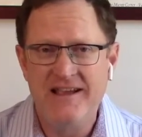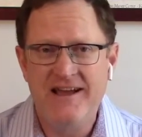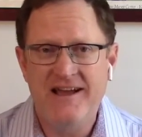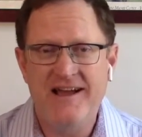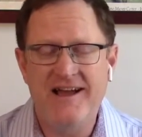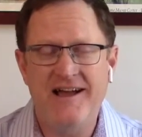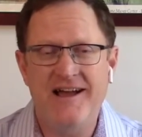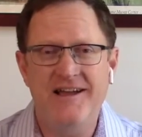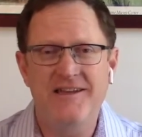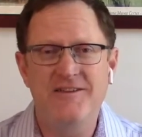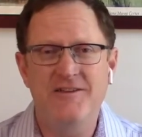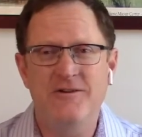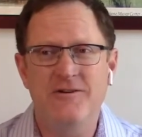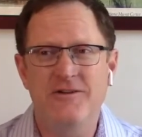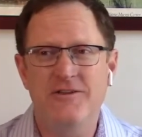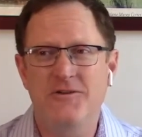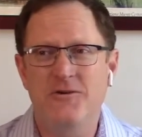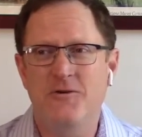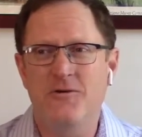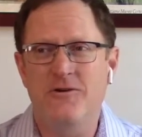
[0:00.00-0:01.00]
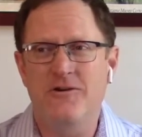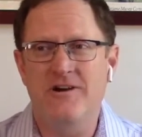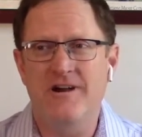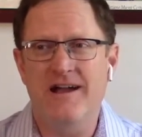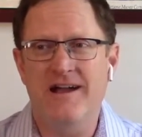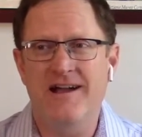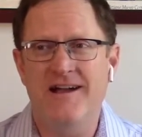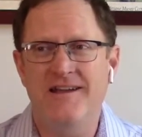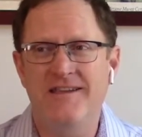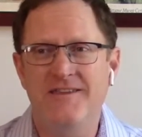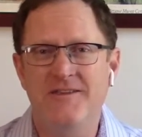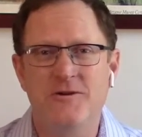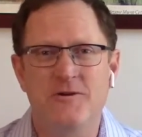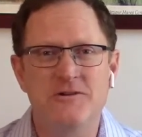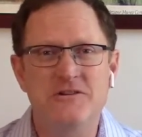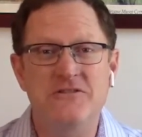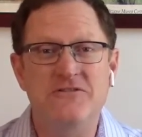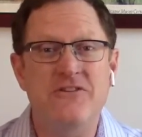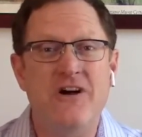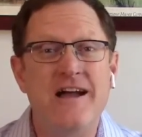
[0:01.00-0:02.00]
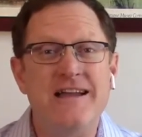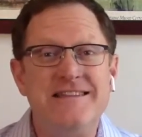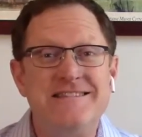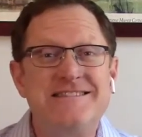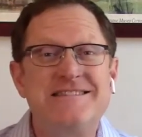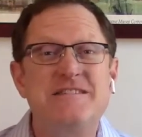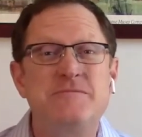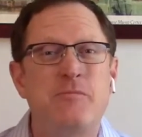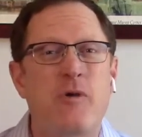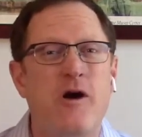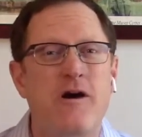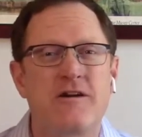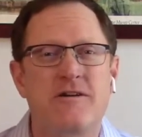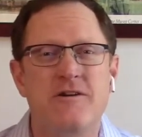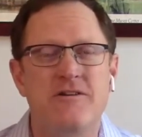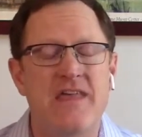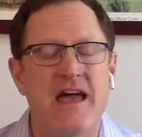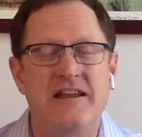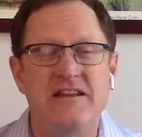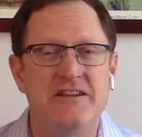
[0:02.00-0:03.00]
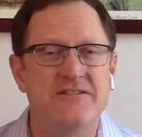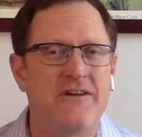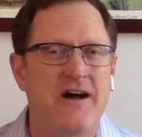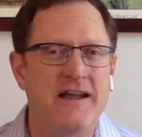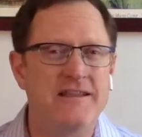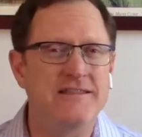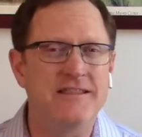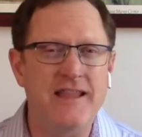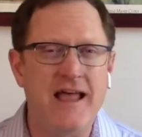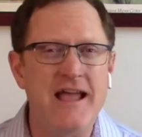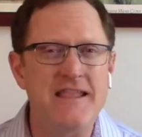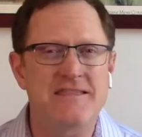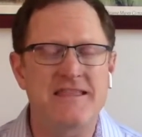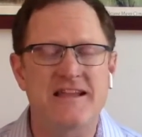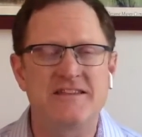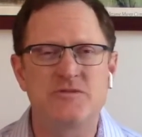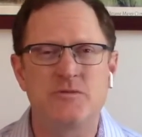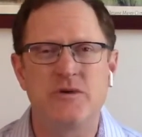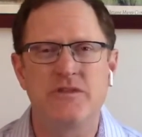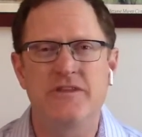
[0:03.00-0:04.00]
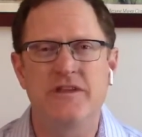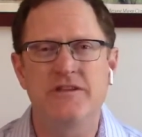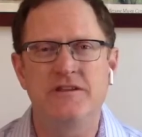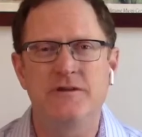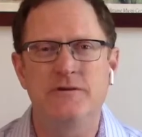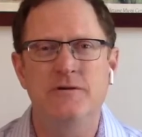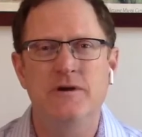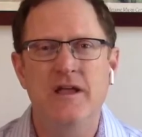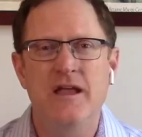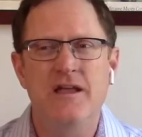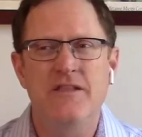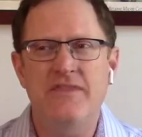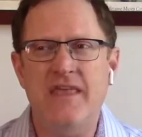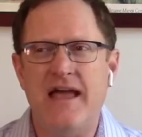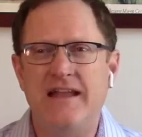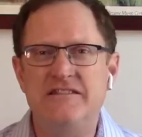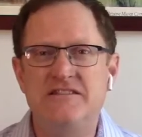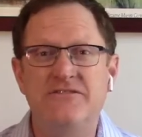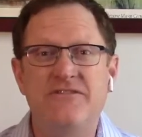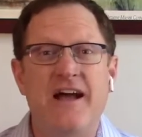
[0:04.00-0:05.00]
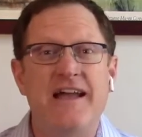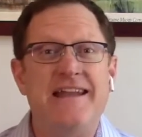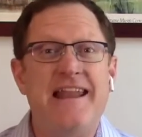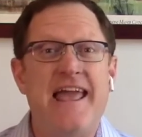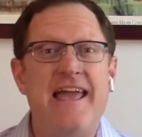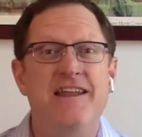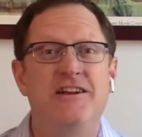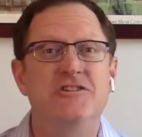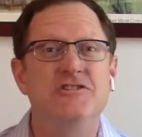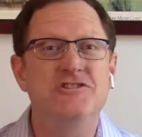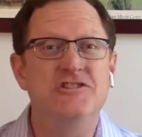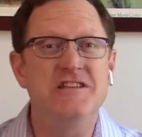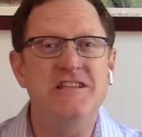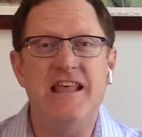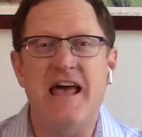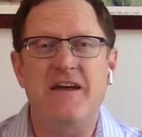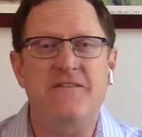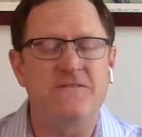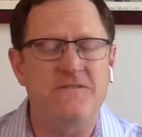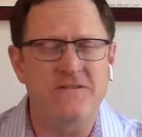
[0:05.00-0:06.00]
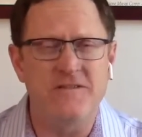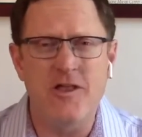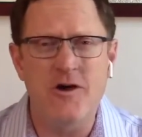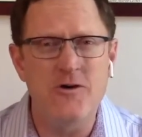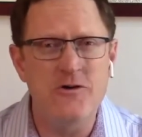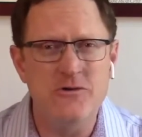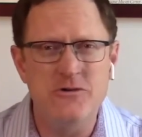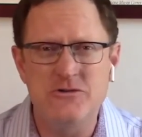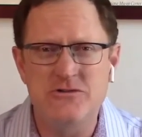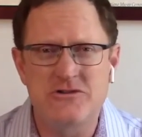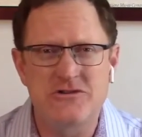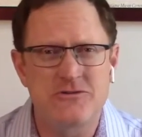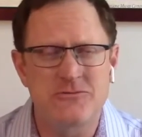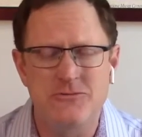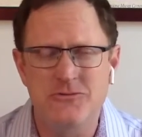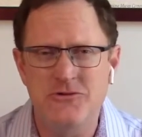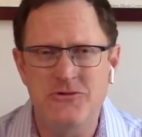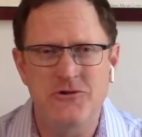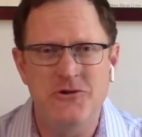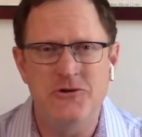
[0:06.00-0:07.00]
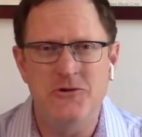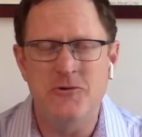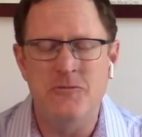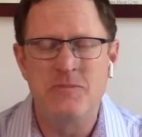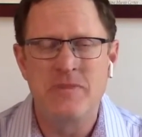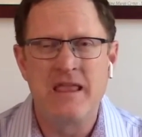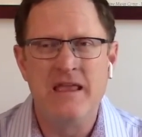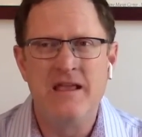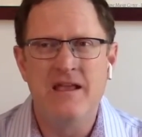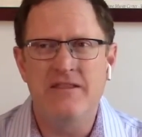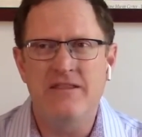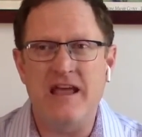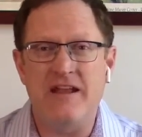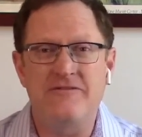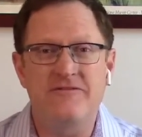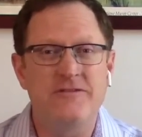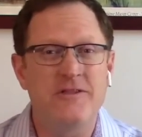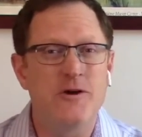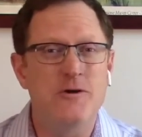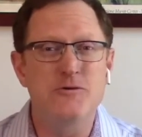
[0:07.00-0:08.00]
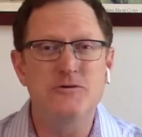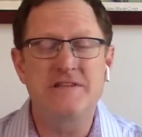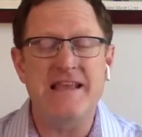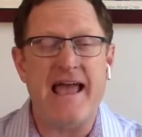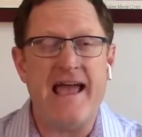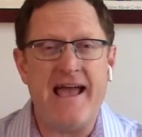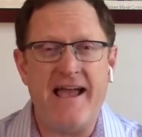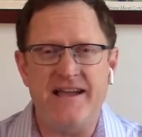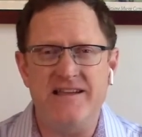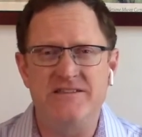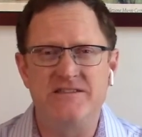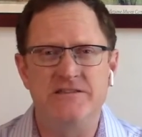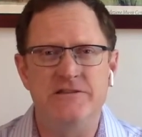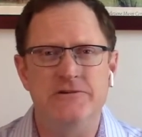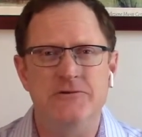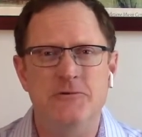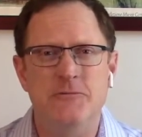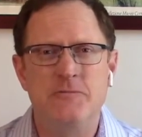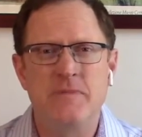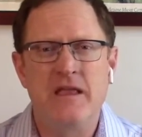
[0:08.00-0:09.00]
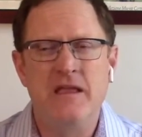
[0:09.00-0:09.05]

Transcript: Your divine spark, or that divine light that's within you, that divine energy that flows through you, that flows as you.